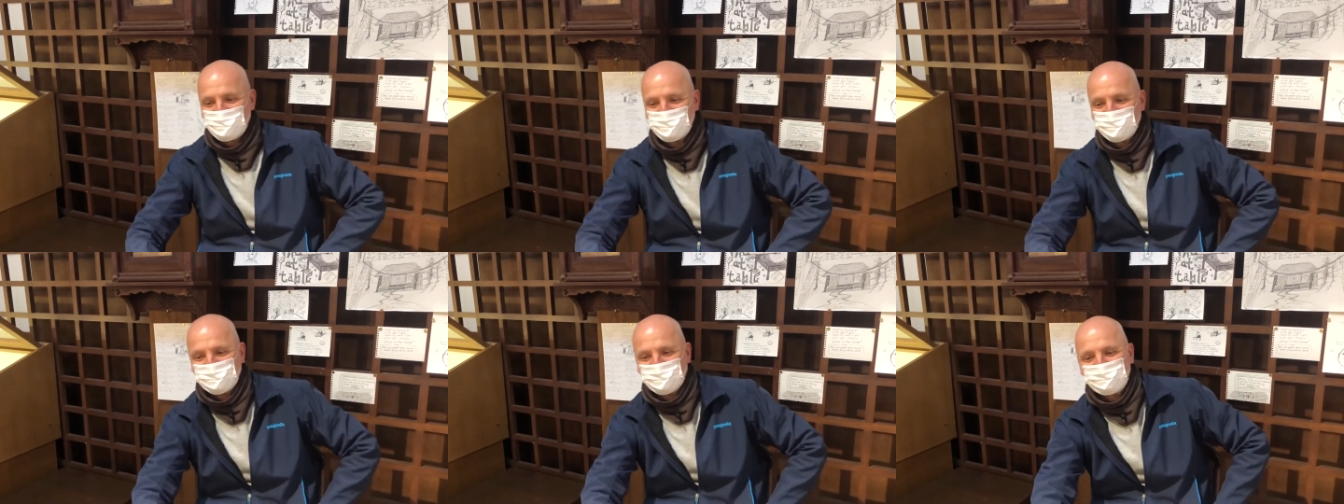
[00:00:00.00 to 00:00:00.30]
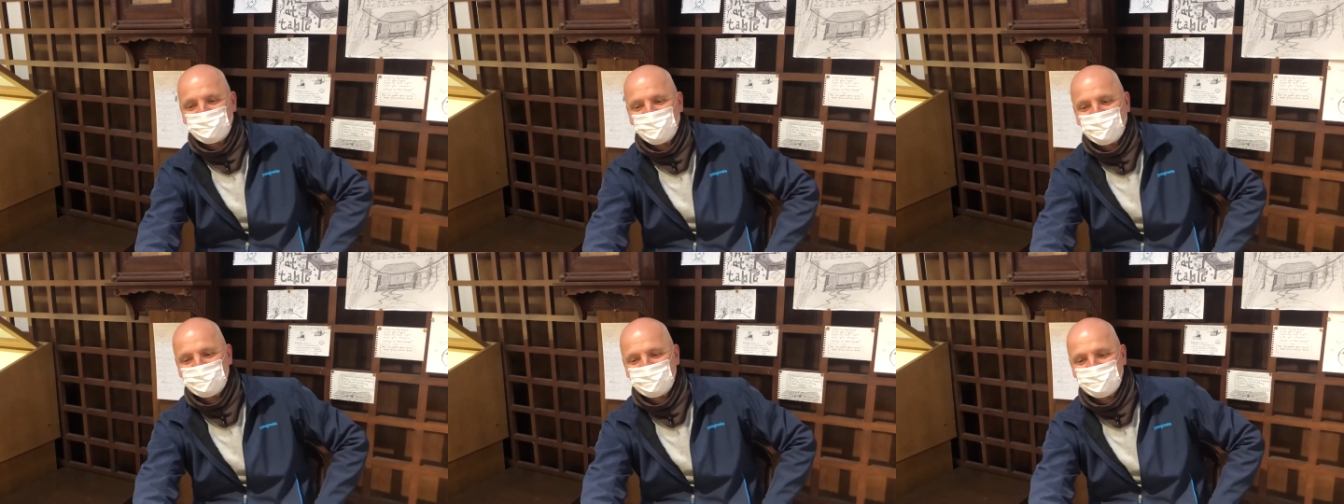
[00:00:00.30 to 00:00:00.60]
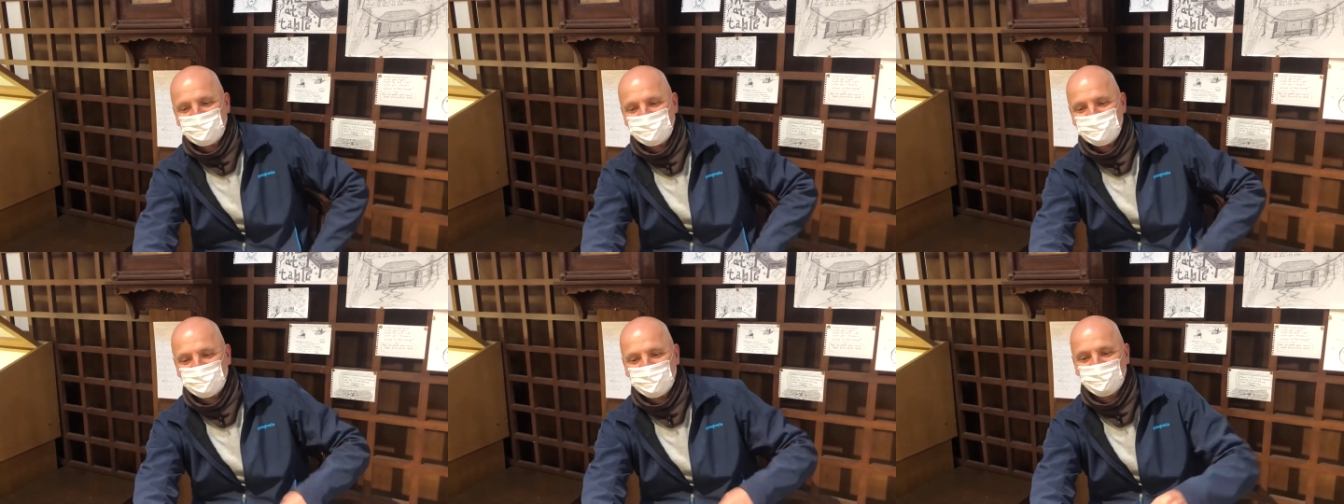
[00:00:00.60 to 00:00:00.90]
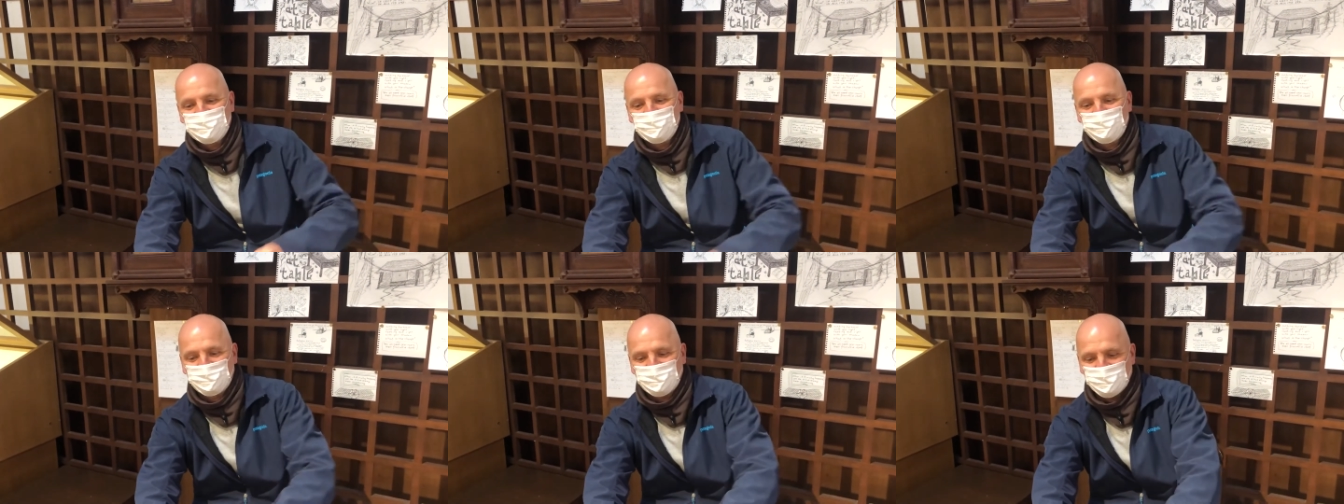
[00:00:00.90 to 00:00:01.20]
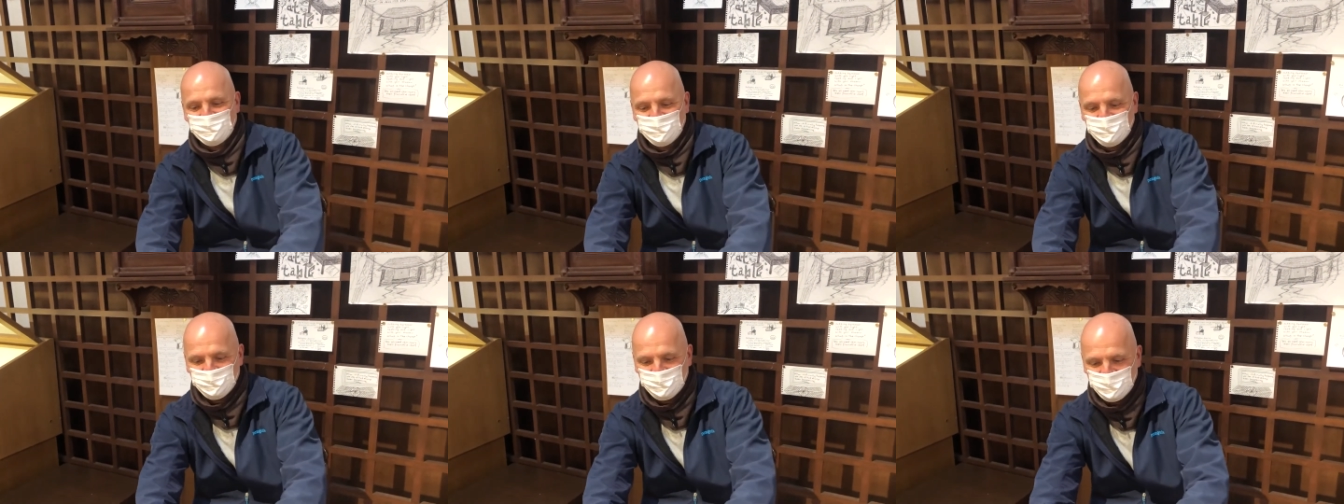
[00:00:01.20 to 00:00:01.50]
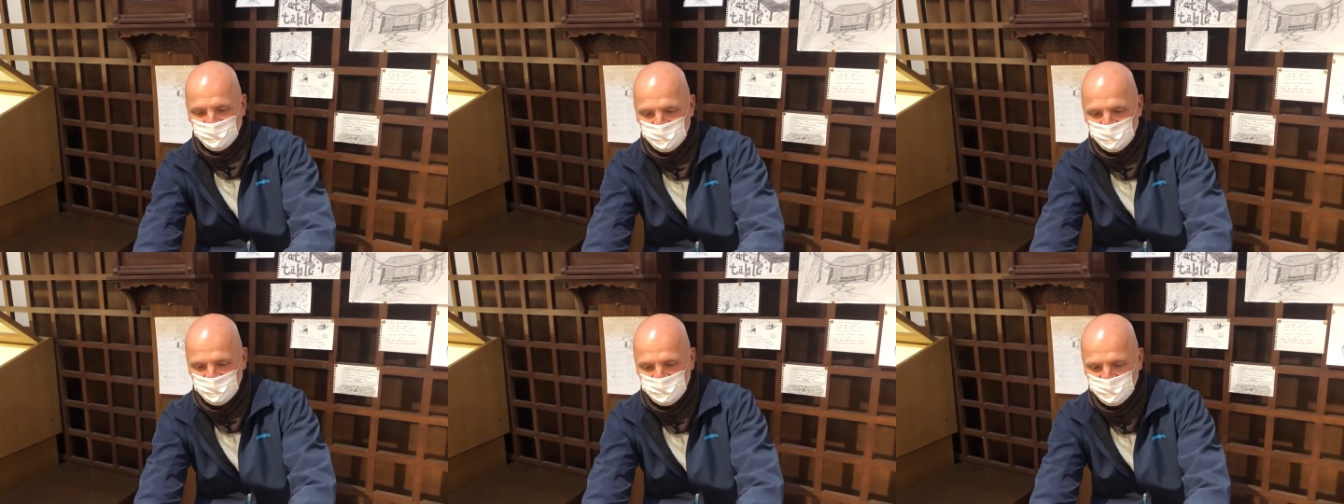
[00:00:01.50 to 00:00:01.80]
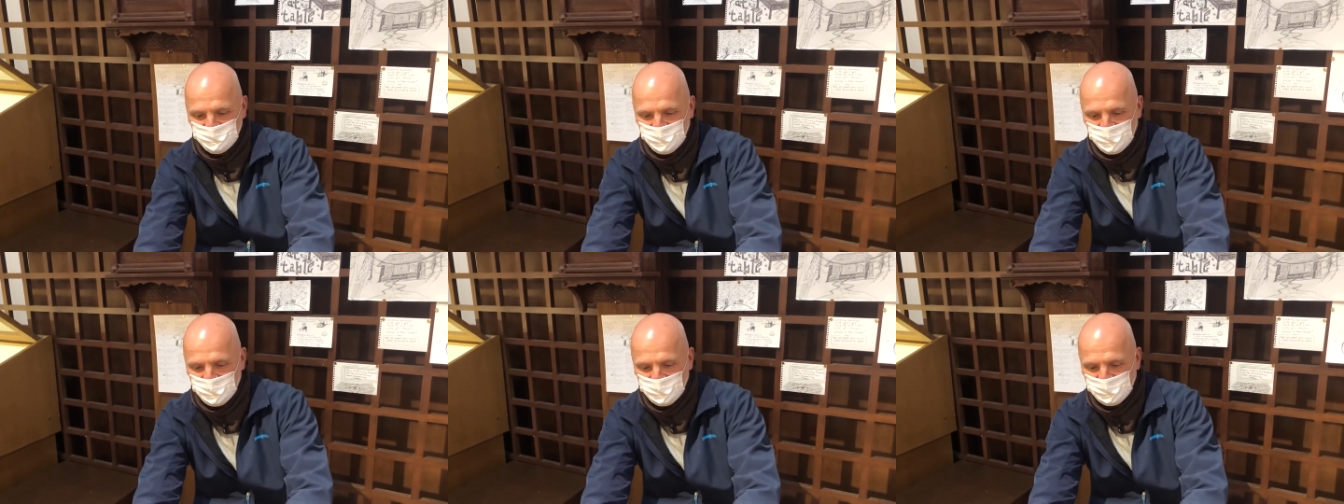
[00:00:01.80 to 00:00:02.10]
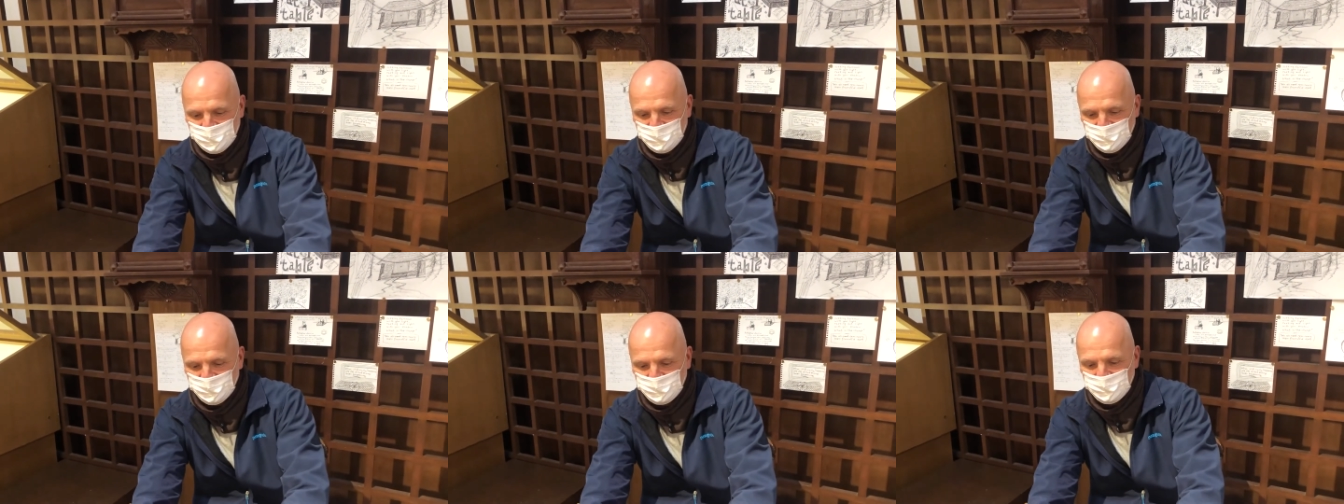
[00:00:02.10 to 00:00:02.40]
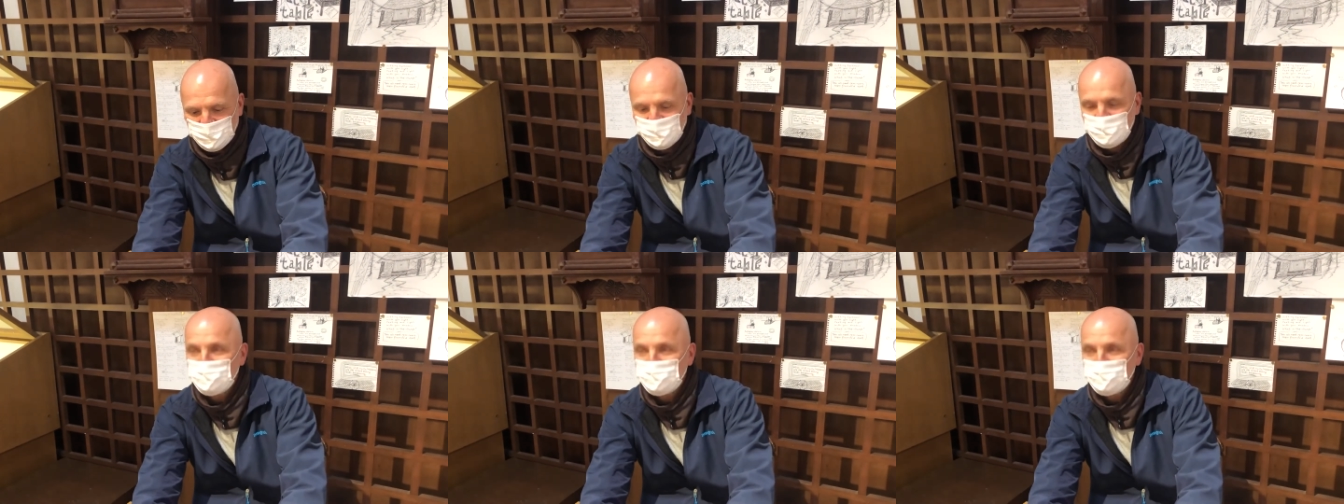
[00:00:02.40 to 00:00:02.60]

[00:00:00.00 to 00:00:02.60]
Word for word: with the pencil. Now, okay, they're here. This spot here,